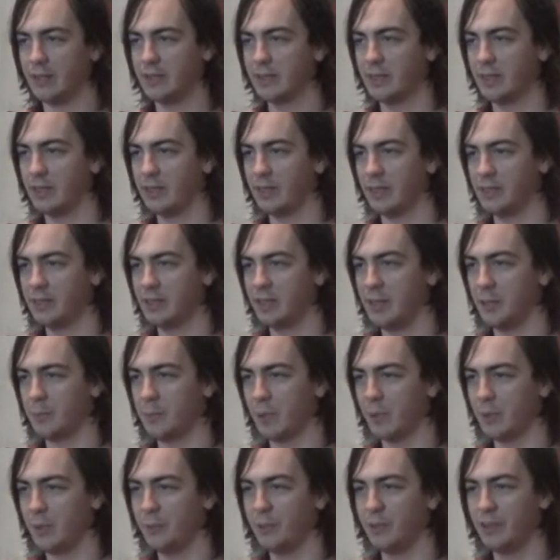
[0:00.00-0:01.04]
say a legendary
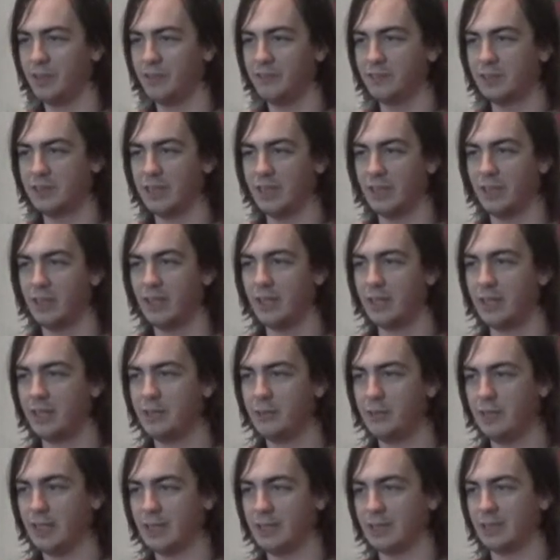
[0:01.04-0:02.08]
Pokemon lives there? You
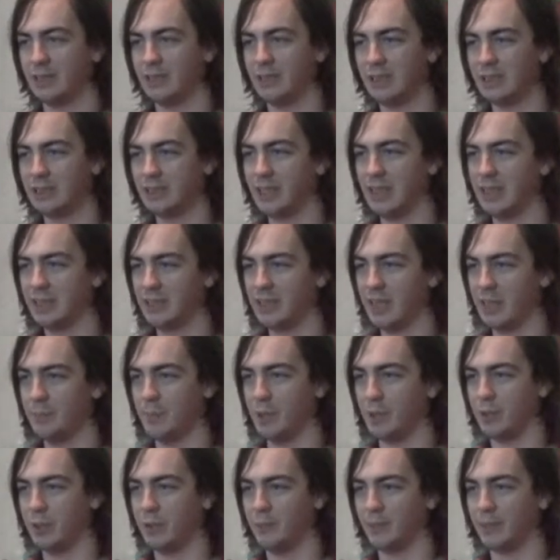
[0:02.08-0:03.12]
guessed it. Let's catch that
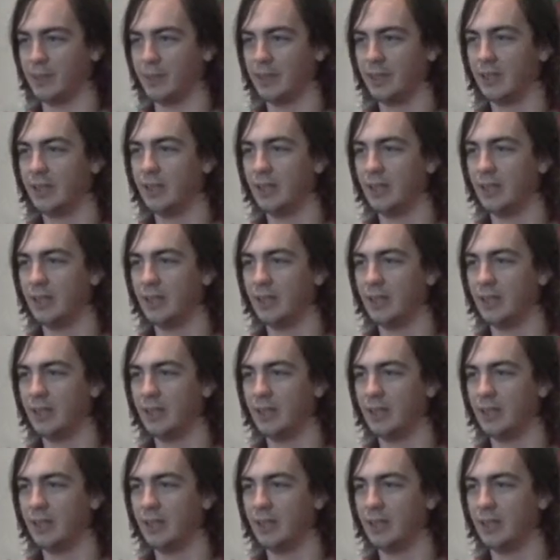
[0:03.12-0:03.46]
Pokemon.